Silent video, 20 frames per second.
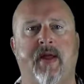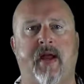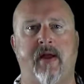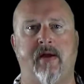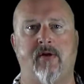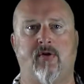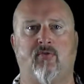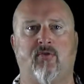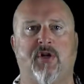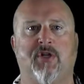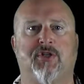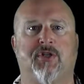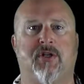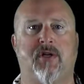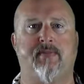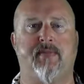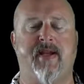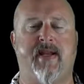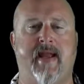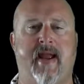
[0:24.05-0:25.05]
They
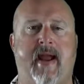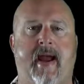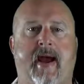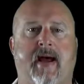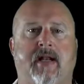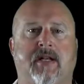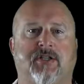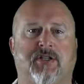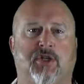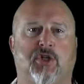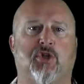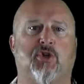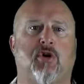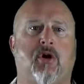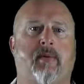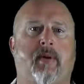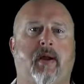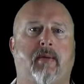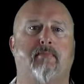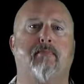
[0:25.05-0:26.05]
originally began as a
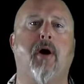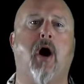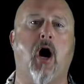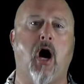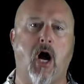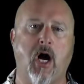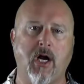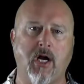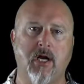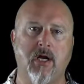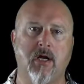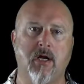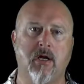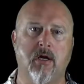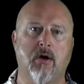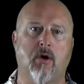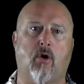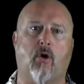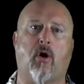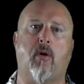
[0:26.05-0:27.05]
streaming puck
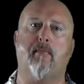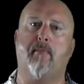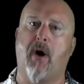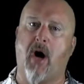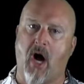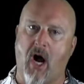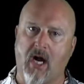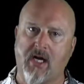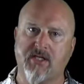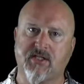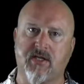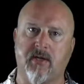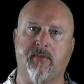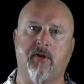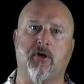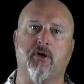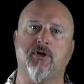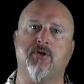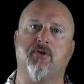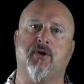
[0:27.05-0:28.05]
or a box
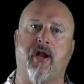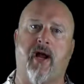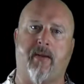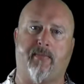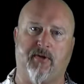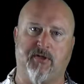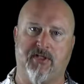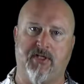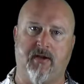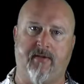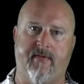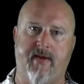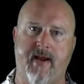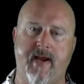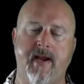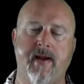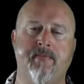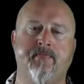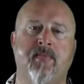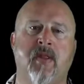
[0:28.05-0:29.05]
similar to an Apple
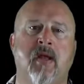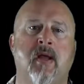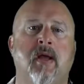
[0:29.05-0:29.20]
TV.